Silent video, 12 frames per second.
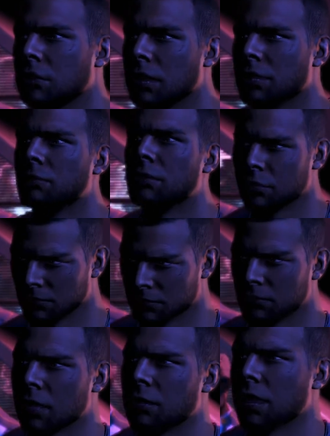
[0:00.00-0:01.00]
Hell, I still
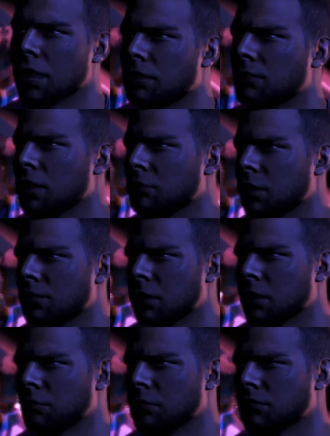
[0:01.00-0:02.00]
remember the day they made you the
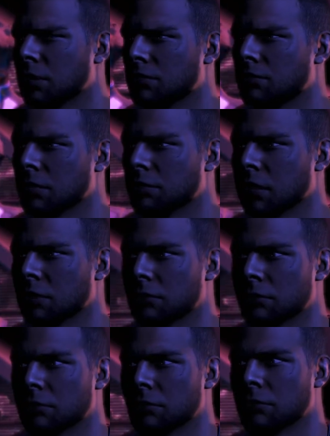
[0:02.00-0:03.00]
first human specter.
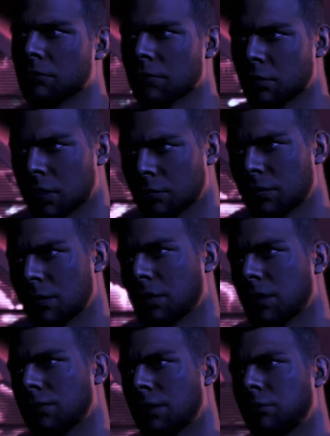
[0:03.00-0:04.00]
I watched it
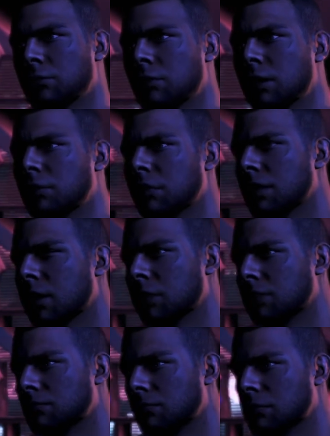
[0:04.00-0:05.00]
on the vids, just like
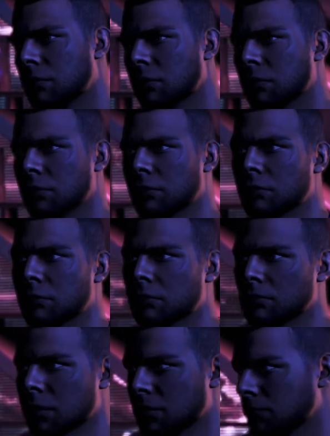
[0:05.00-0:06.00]
all of them. The
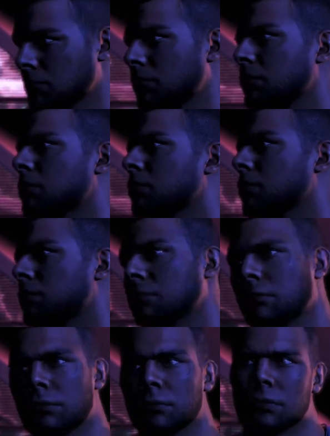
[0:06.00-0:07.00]
vids. But to them,
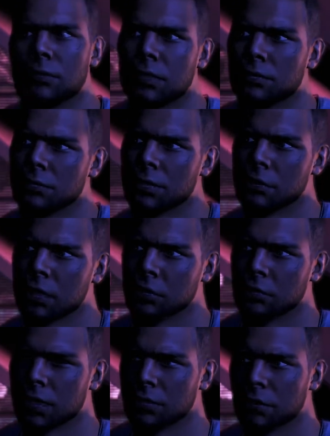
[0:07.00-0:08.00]
you're still
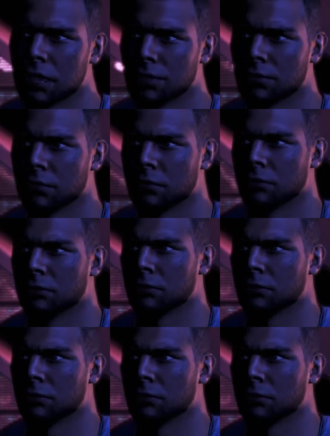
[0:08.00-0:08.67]
larger than life.